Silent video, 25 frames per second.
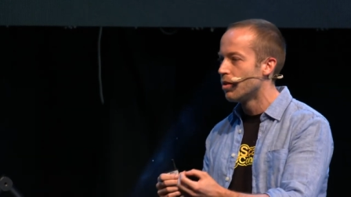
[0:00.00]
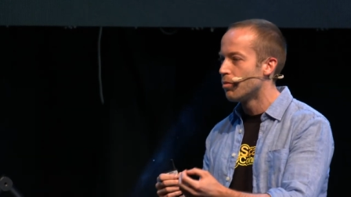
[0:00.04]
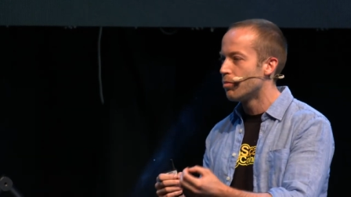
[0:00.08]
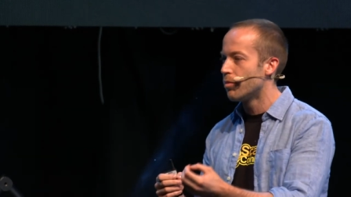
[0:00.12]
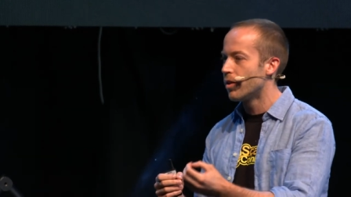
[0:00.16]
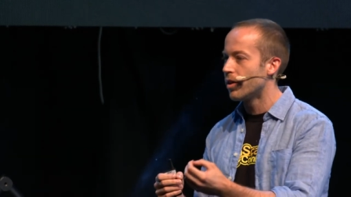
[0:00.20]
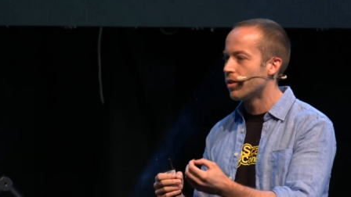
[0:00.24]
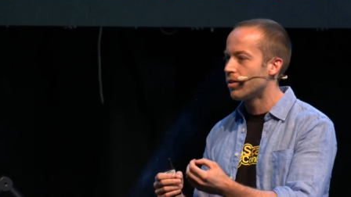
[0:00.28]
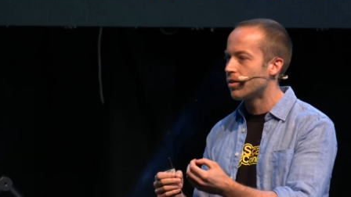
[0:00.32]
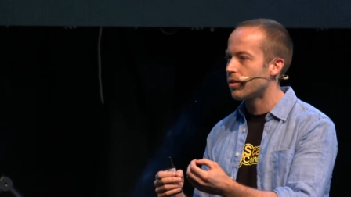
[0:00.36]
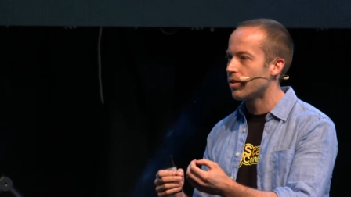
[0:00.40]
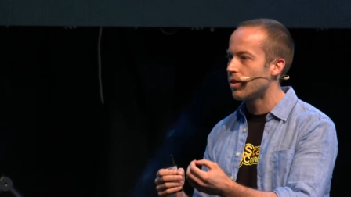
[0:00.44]

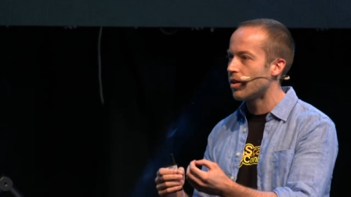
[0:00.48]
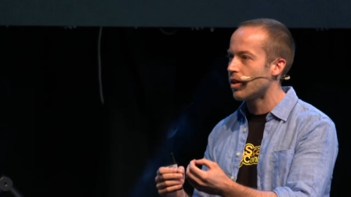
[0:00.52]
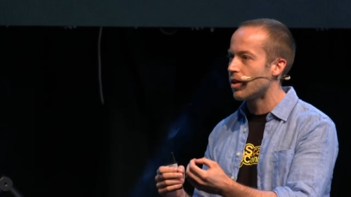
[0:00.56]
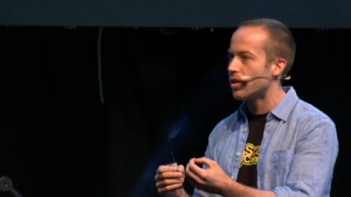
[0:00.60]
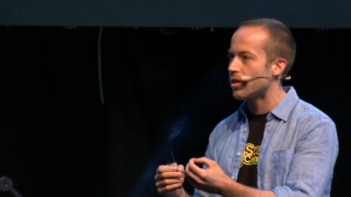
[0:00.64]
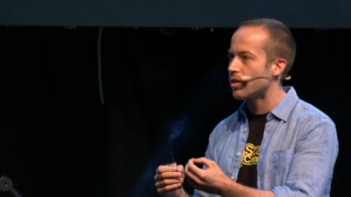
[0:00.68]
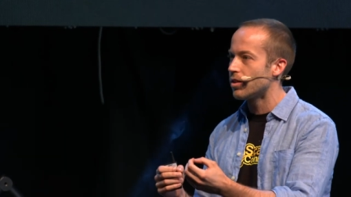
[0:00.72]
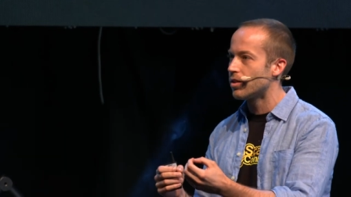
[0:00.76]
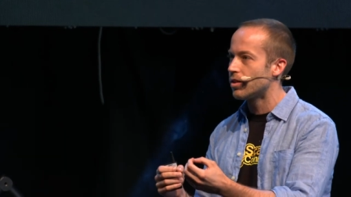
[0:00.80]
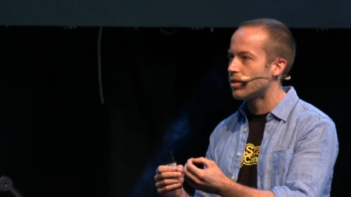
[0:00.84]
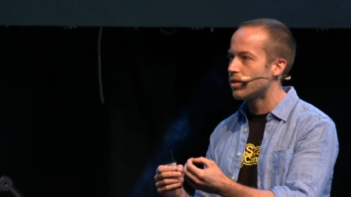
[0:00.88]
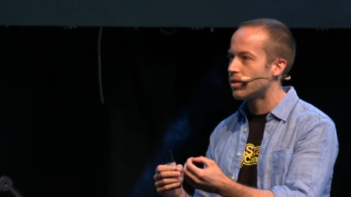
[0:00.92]
but
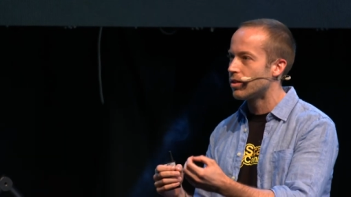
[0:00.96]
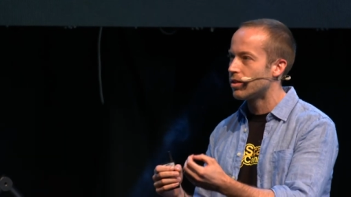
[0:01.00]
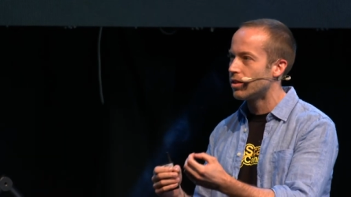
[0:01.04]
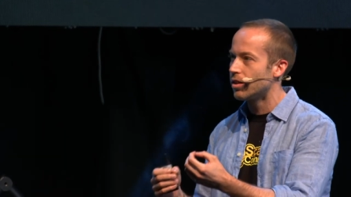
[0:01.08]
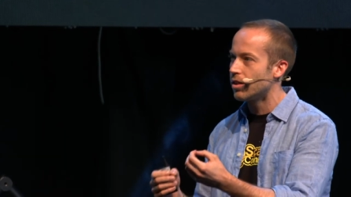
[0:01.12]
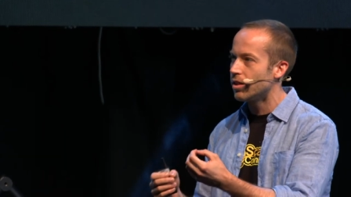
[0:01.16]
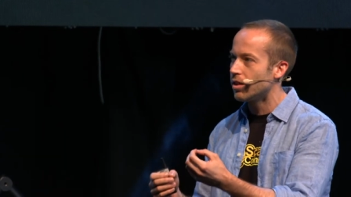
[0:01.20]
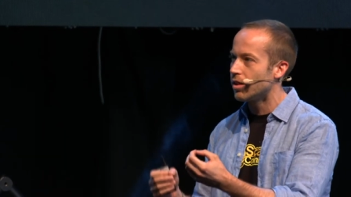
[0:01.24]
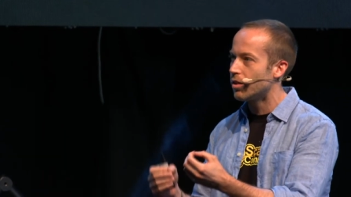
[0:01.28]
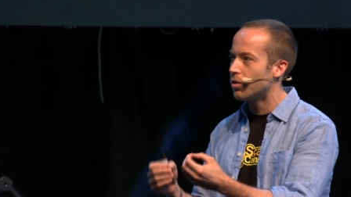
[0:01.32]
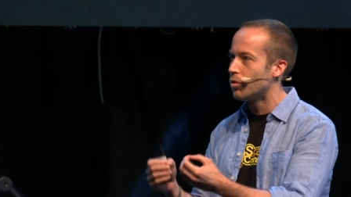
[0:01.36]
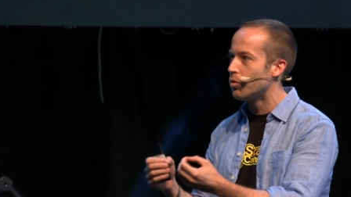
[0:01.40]
I
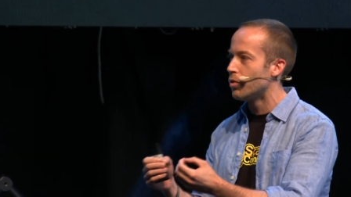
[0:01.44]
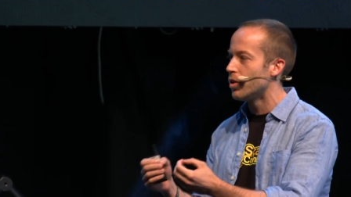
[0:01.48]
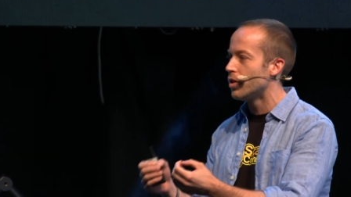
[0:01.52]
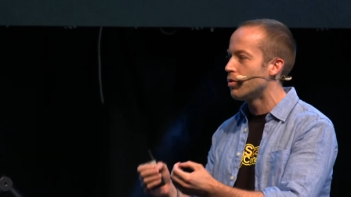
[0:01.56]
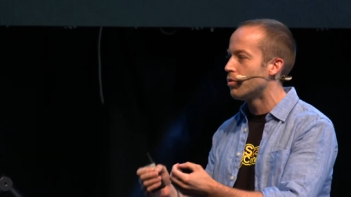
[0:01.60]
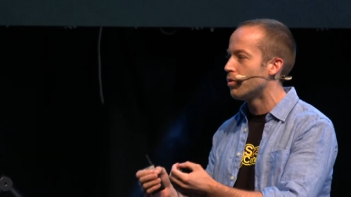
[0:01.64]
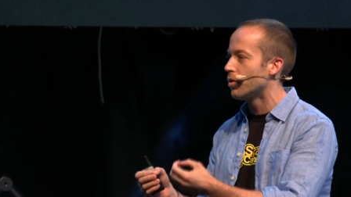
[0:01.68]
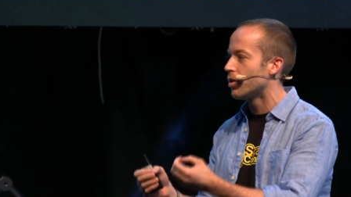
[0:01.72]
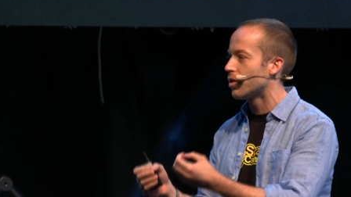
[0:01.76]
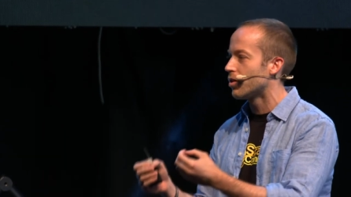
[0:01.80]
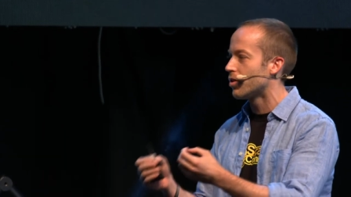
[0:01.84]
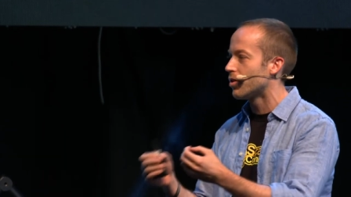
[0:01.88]
think we
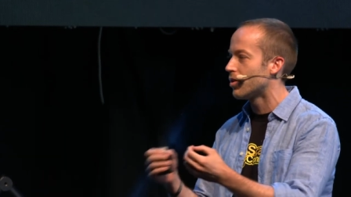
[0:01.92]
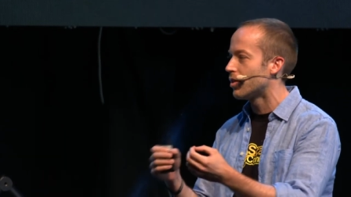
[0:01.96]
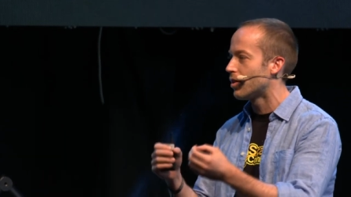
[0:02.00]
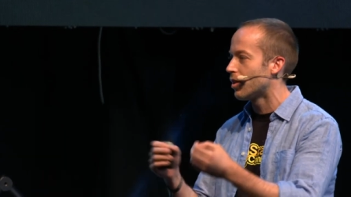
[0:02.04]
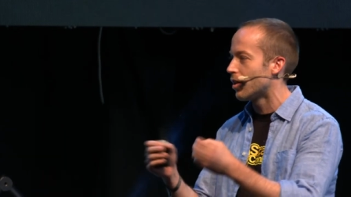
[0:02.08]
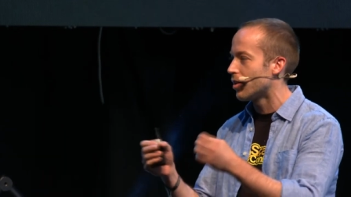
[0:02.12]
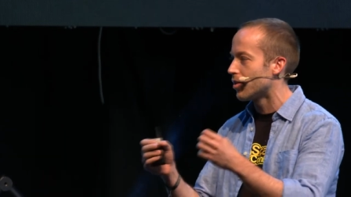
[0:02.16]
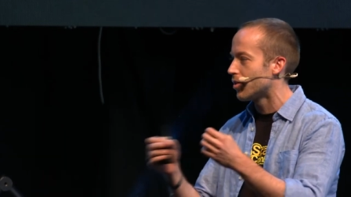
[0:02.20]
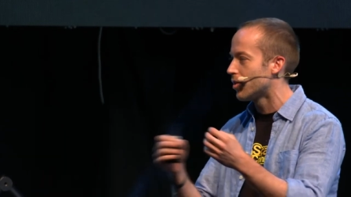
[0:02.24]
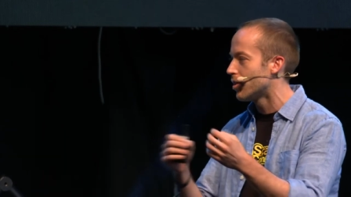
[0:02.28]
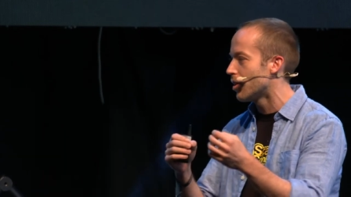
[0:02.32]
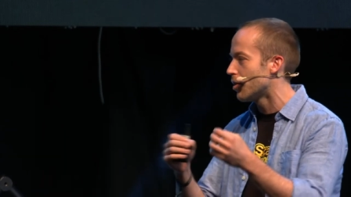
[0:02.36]
were
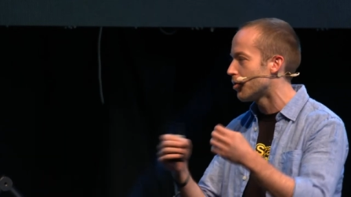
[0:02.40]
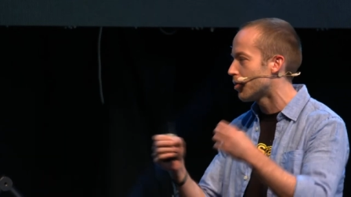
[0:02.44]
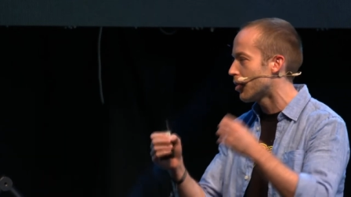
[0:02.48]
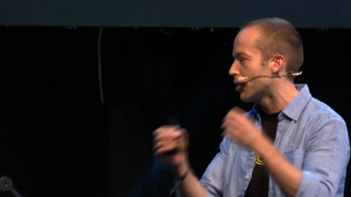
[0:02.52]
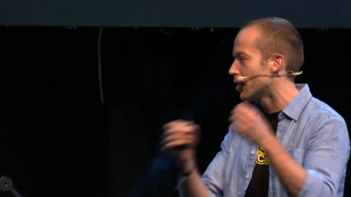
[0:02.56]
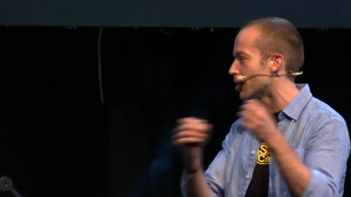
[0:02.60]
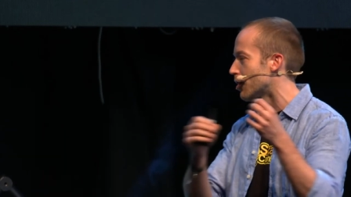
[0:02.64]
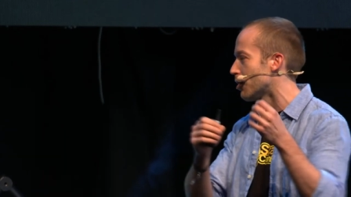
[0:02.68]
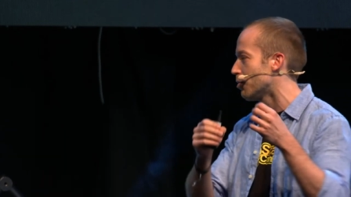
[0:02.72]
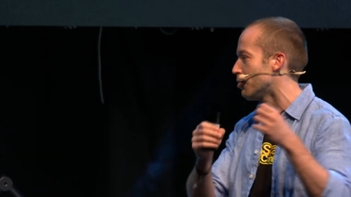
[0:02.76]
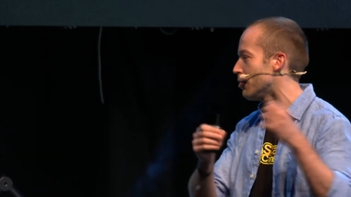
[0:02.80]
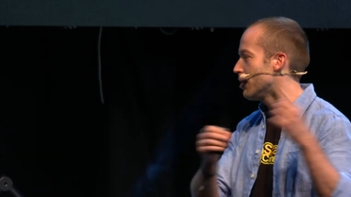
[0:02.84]
stressing out a
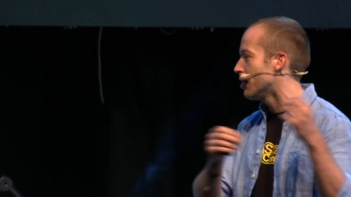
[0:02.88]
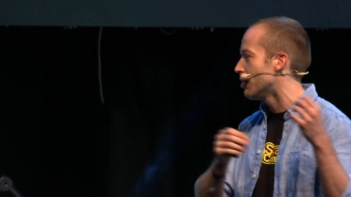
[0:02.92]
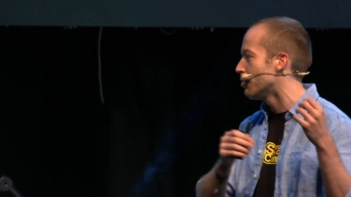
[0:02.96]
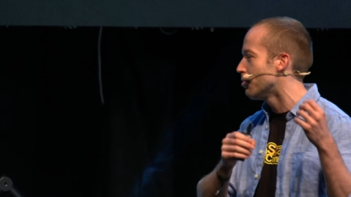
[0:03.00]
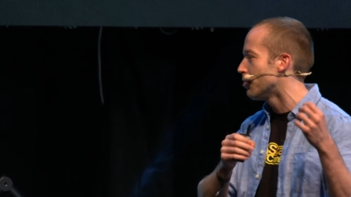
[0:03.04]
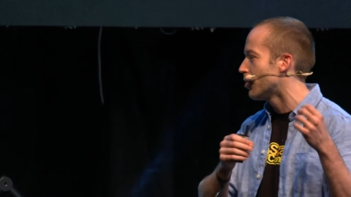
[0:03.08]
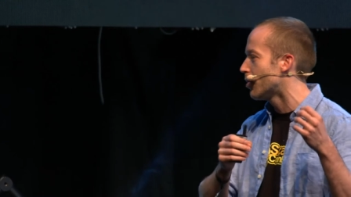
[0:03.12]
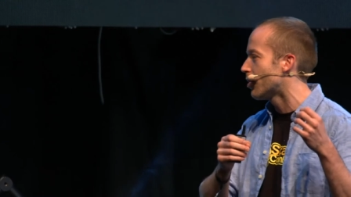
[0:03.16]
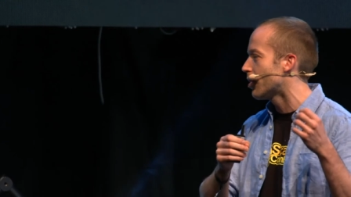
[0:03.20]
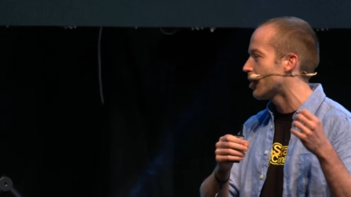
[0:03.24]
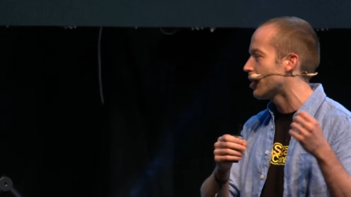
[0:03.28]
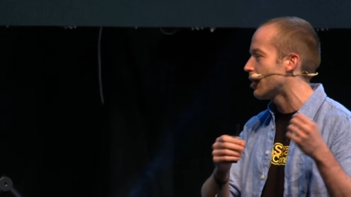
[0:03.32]
little bit
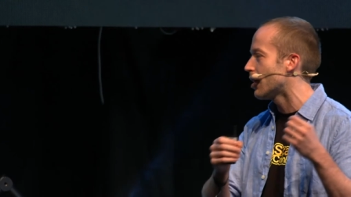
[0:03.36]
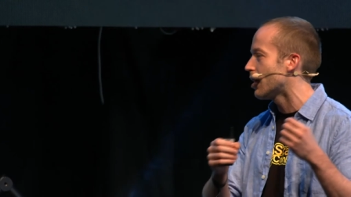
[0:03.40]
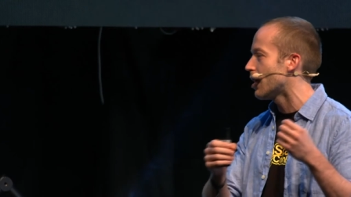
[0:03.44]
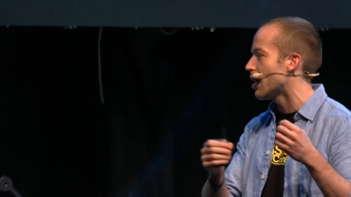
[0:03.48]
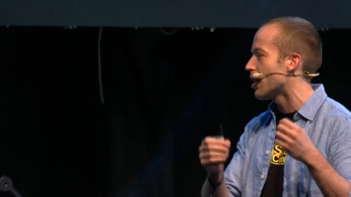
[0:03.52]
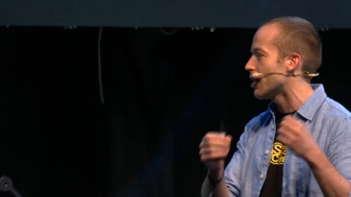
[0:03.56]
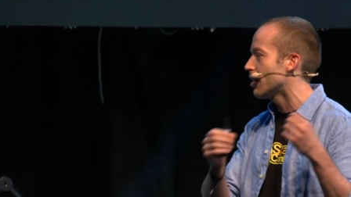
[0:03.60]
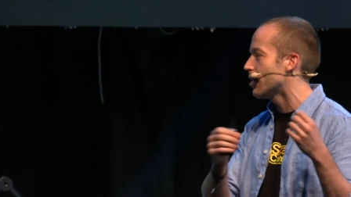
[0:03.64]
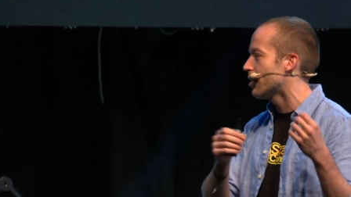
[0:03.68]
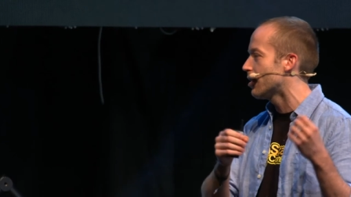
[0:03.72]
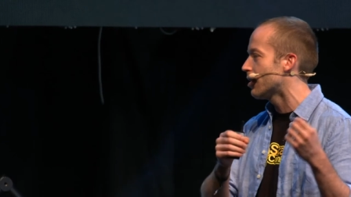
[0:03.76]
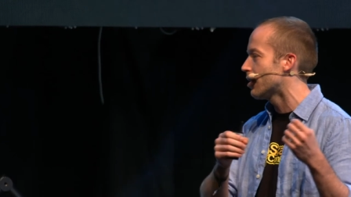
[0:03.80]
more the
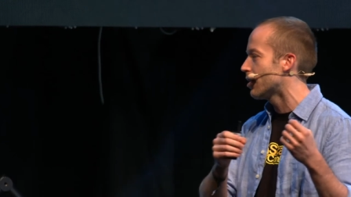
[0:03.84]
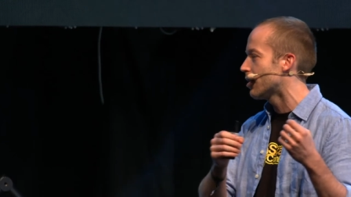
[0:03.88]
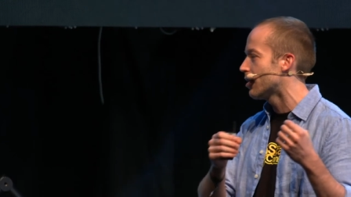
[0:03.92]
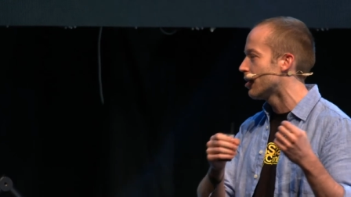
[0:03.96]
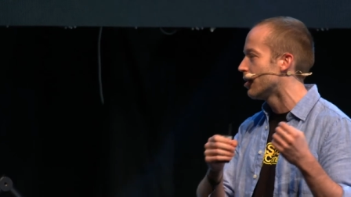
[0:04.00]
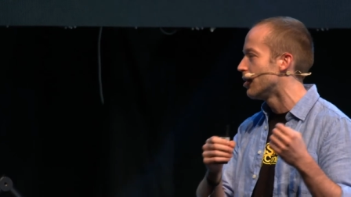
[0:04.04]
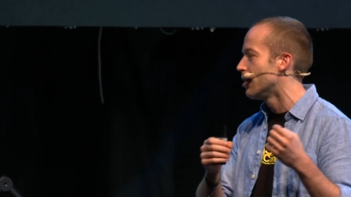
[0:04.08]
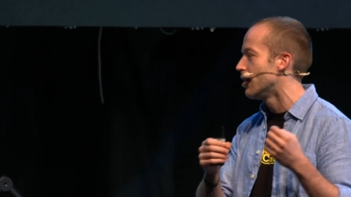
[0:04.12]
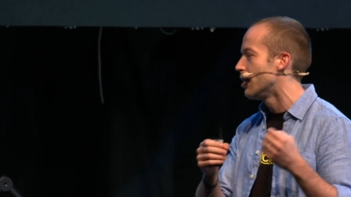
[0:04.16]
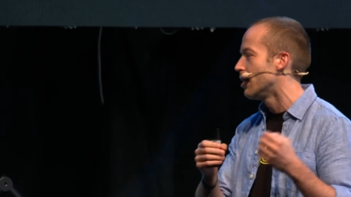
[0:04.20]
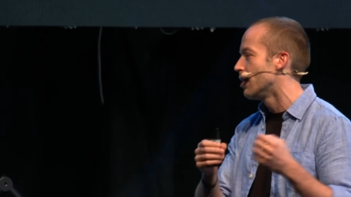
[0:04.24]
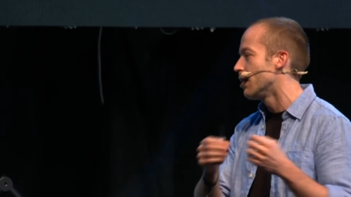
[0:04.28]
other,